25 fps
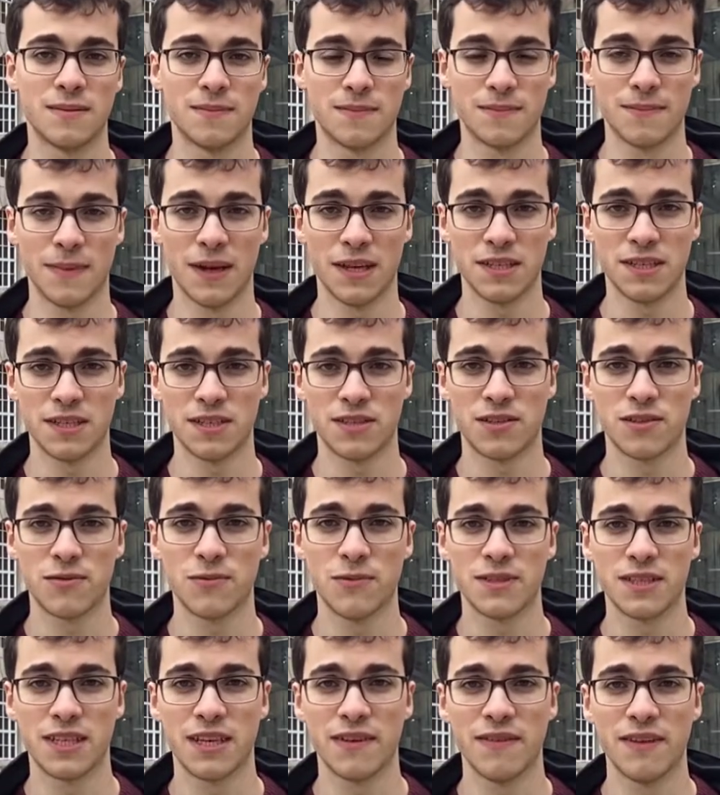Manchester
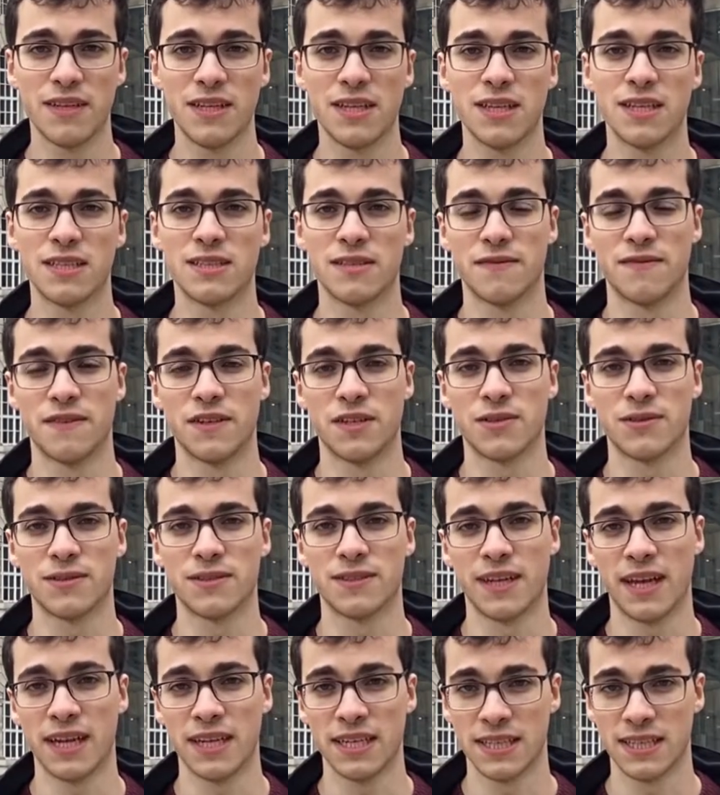was given its official
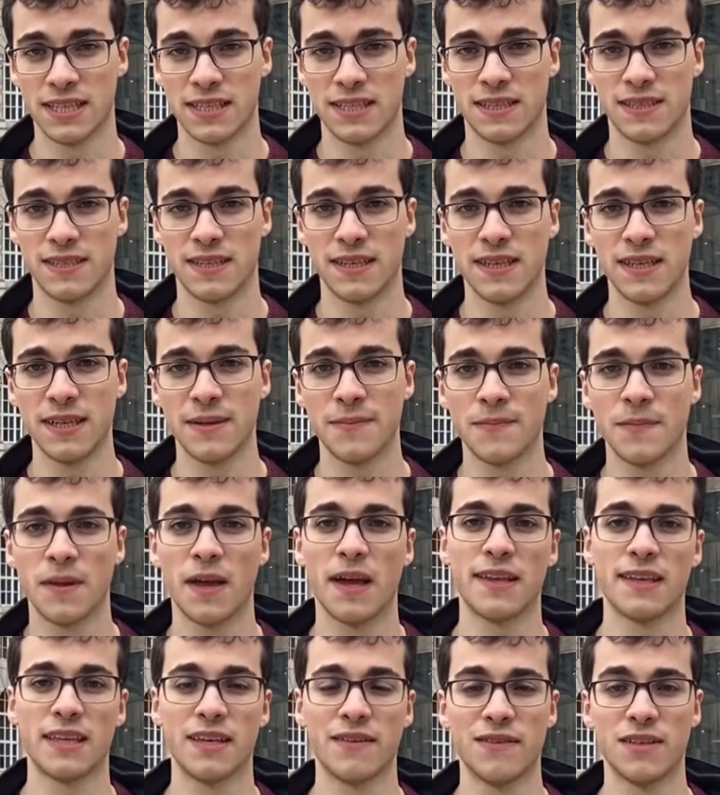status as a city
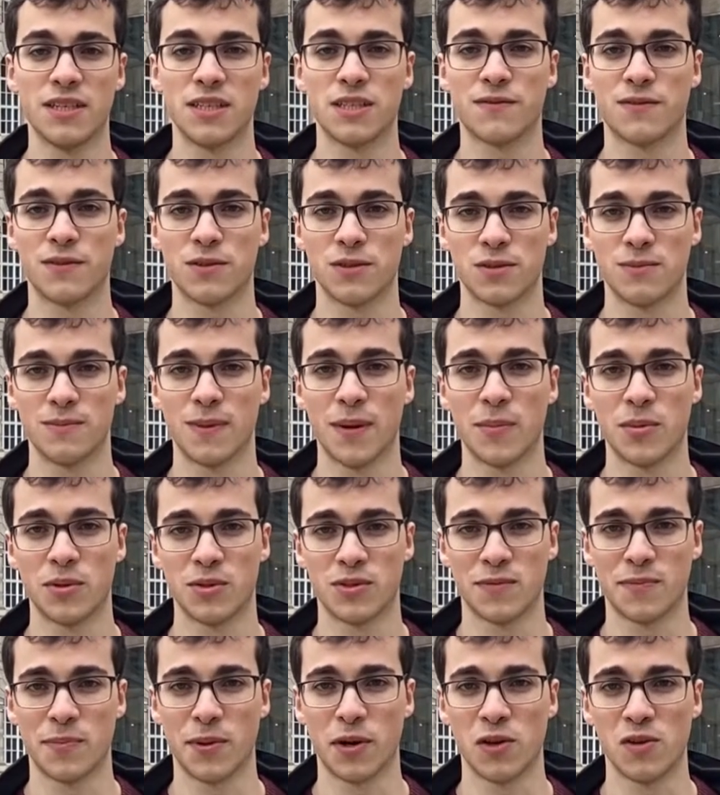and given its first members
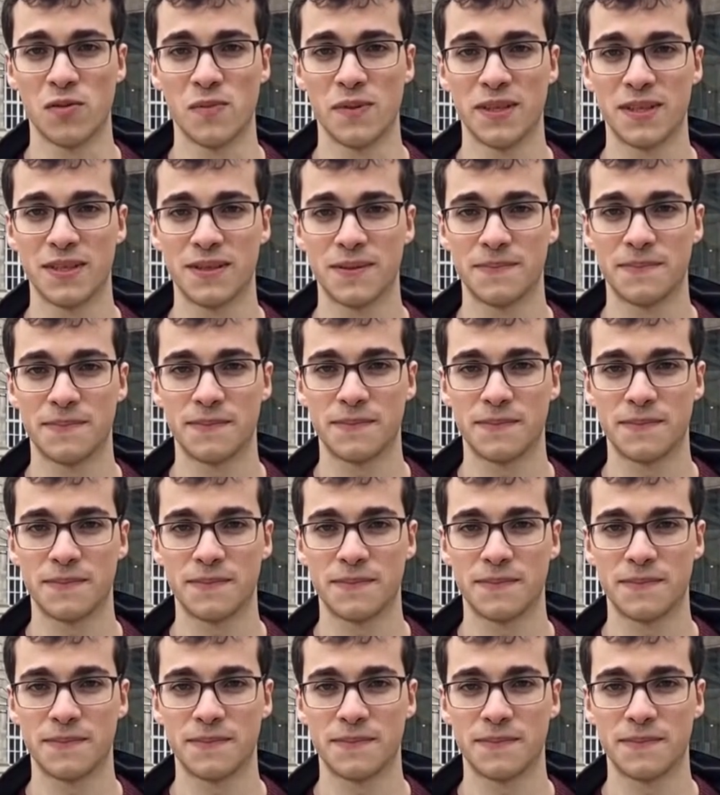of parliament.